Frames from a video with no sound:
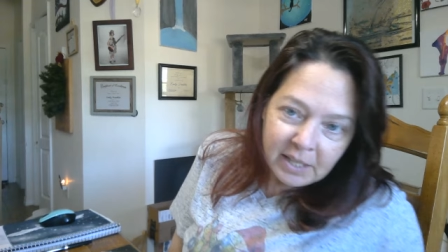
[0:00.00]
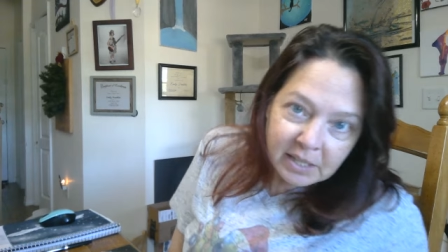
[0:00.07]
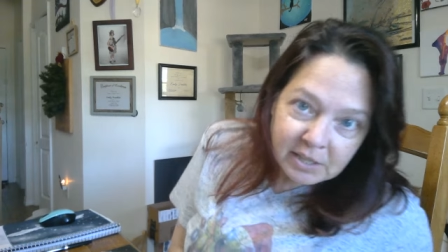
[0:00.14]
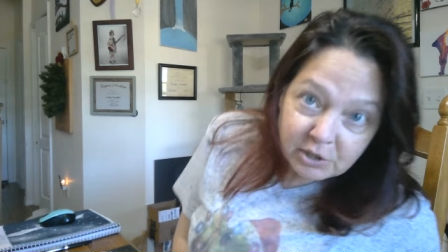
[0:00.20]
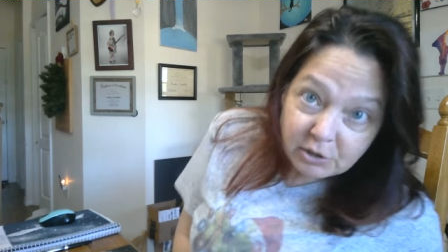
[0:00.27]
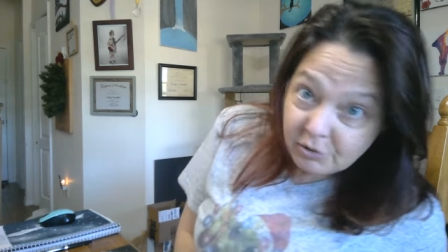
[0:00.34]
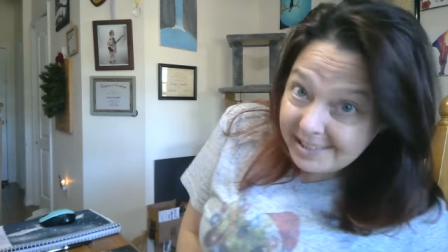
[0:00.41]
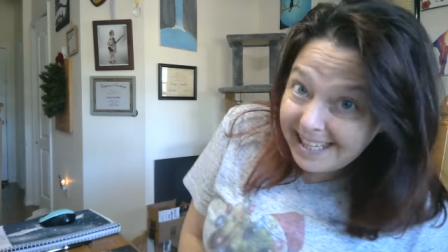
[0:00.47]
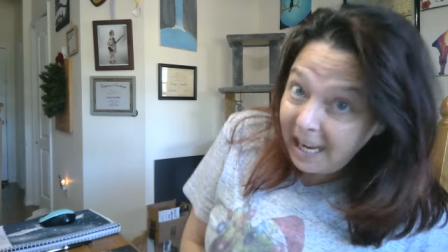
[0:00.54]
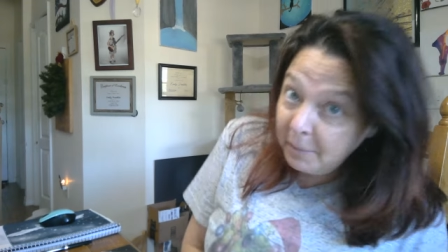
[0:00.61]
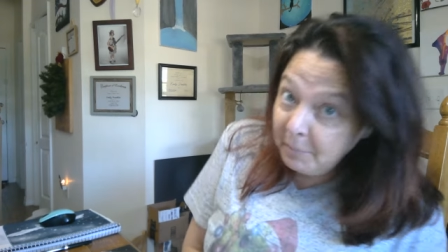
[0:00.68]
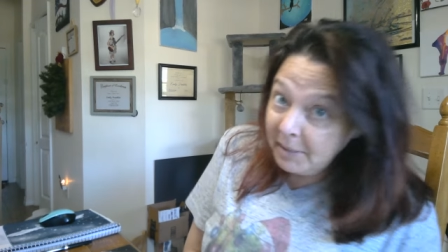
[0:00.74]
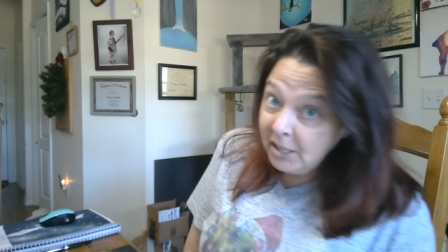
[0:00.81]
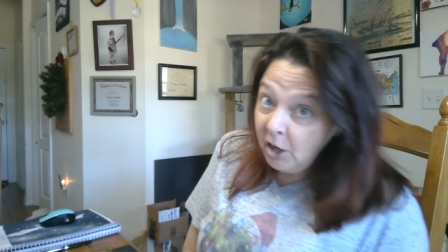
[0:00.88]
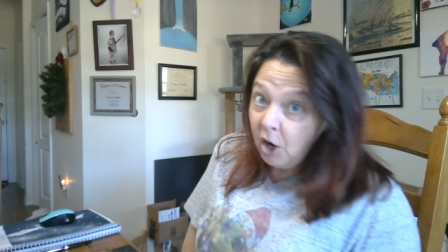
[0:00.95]
so
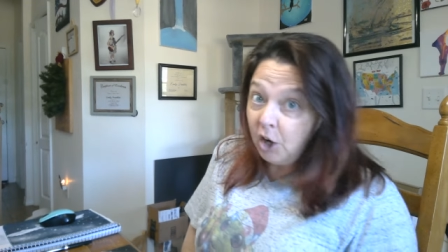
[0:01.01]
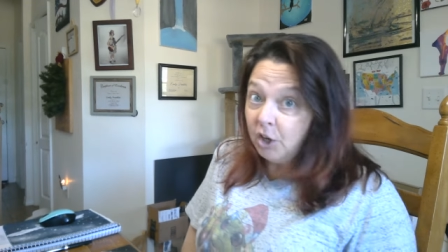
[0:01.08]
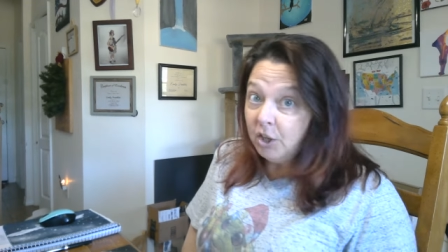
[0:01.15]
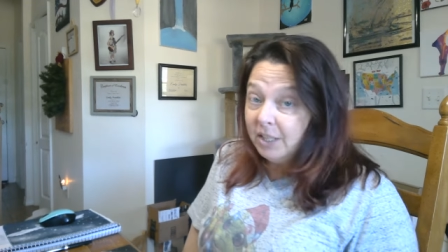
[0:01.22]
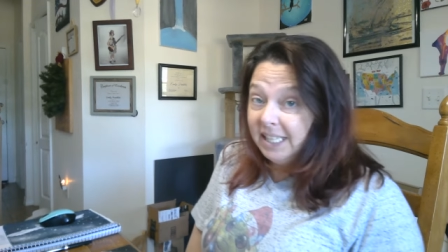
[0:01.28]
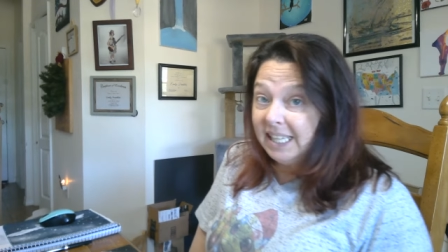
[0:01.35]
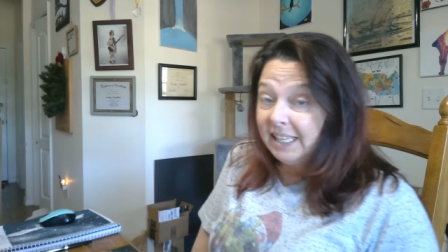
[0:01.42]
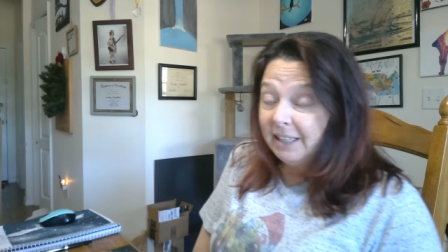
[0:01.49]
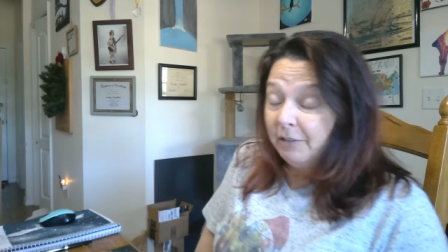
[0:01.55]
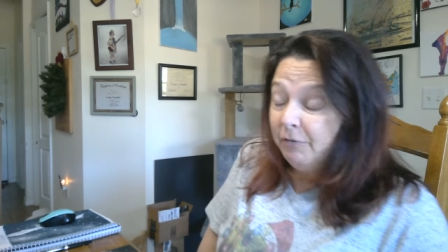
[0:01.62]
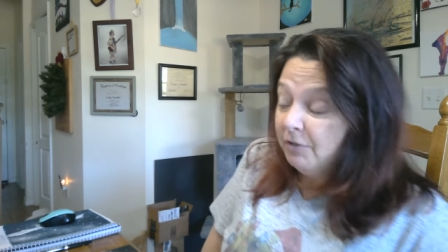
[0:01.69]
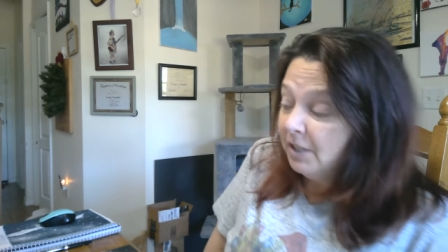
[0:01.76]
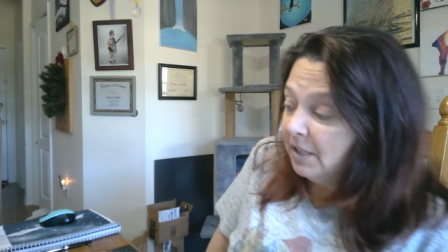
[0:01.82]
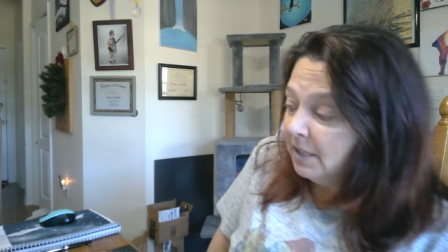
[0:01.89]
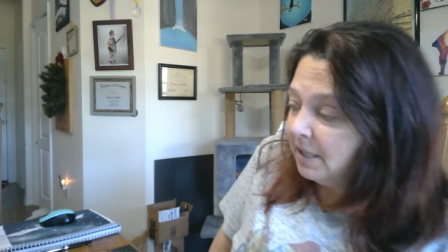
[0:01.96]
Diamond Art
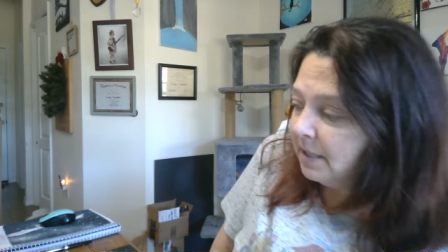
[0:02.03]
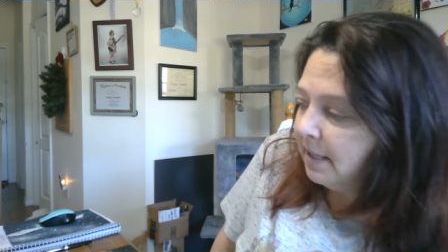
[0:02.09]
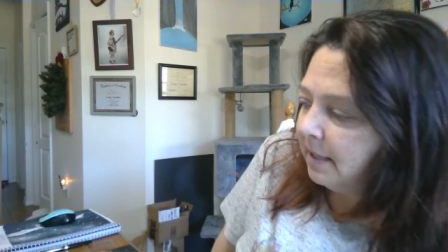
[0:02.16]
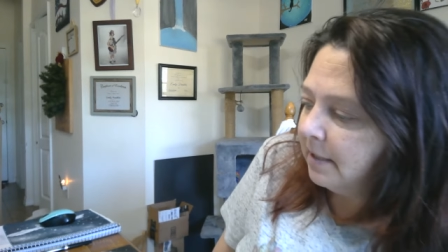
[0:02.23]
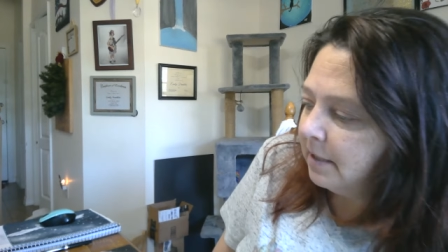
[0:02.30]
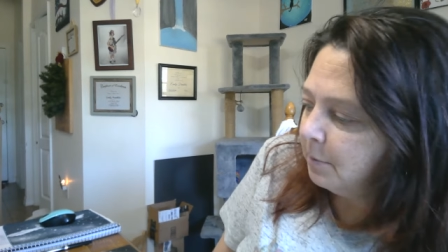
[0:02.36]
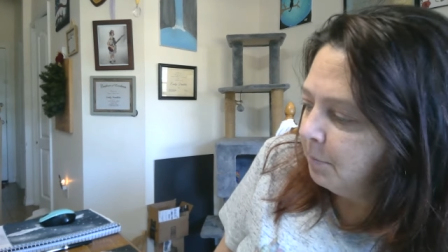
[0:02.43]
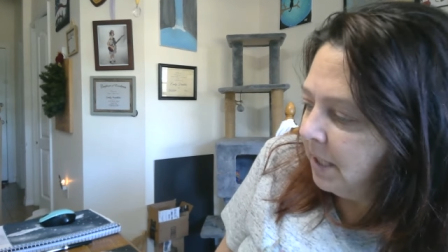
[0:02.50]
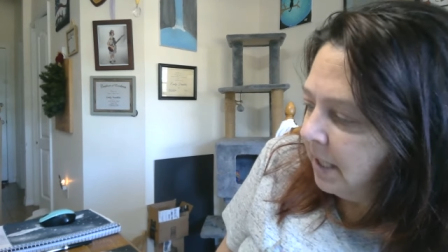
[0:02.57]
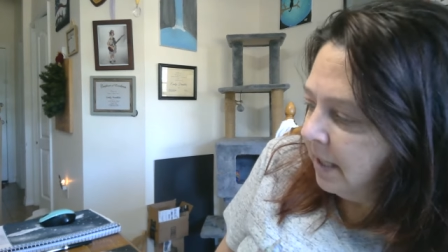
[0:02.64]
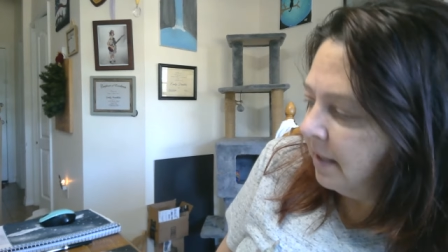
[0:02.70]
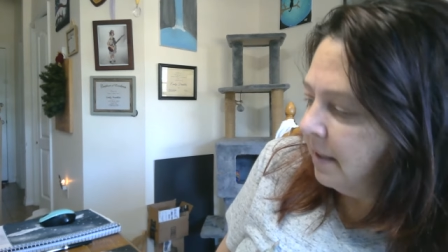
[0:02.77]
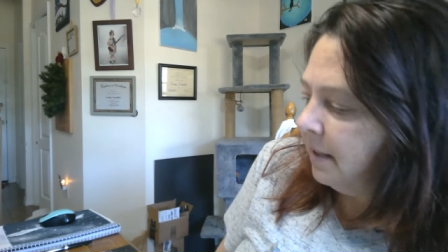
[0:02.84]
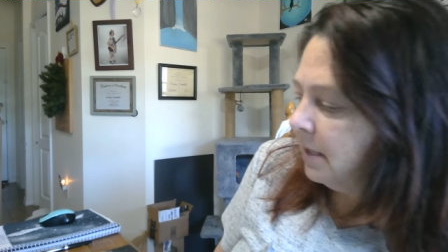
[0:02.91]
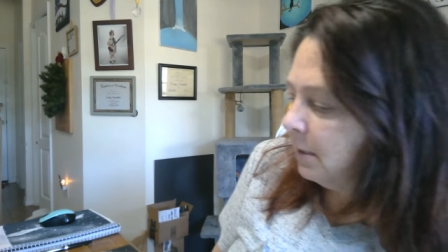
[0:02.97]
Gift sent
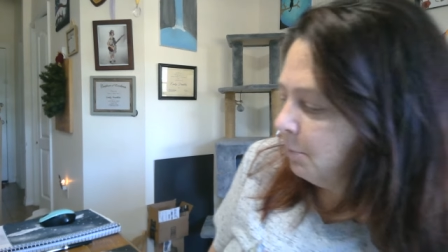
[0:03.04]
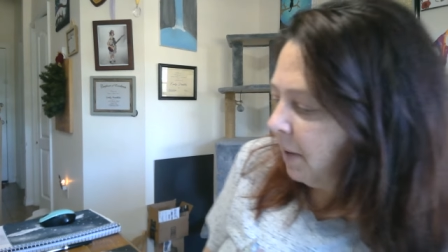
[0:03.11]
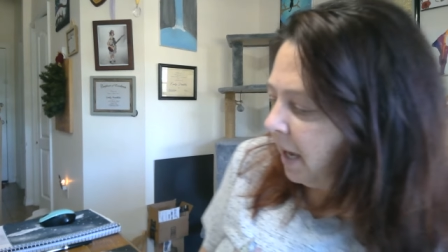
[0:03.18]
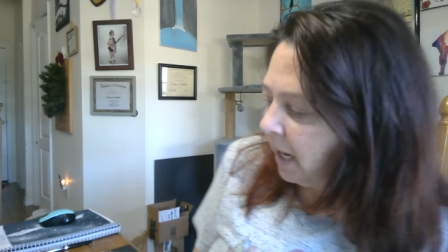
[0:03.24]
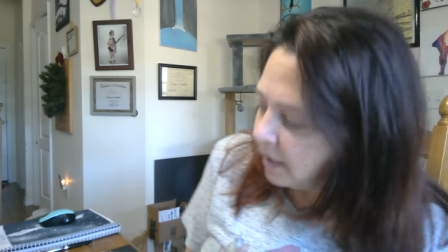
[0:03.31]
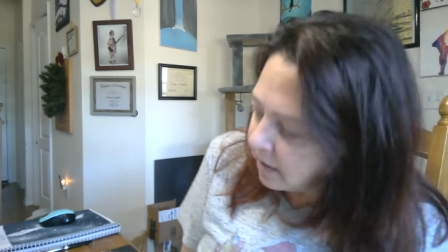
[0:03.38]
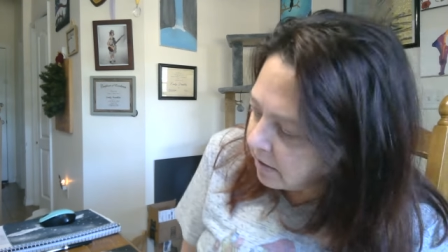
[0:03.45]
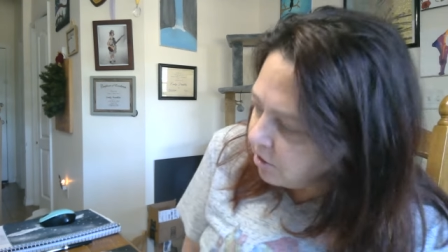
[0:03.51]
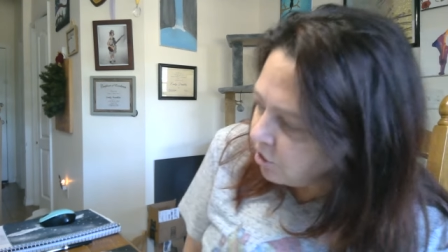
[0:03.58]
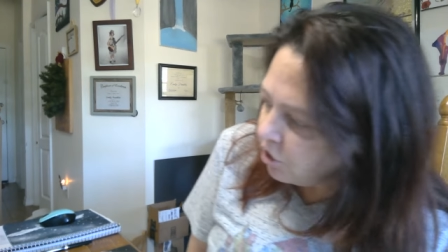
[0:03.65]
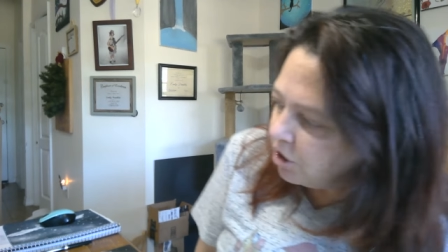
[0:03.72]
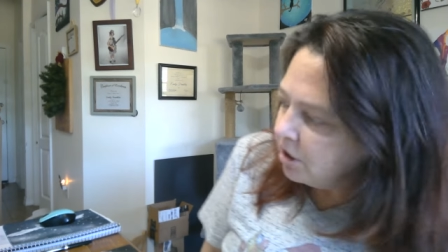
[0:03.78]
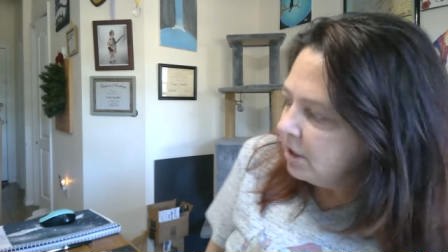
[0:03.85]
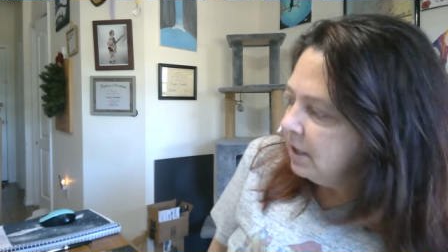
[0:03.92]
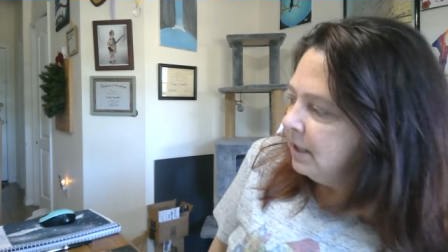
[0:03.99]
me this
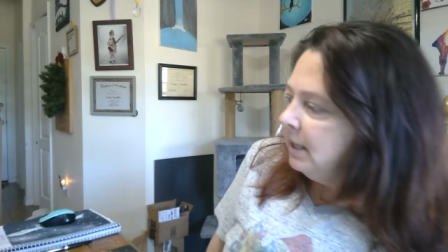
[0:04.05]
package,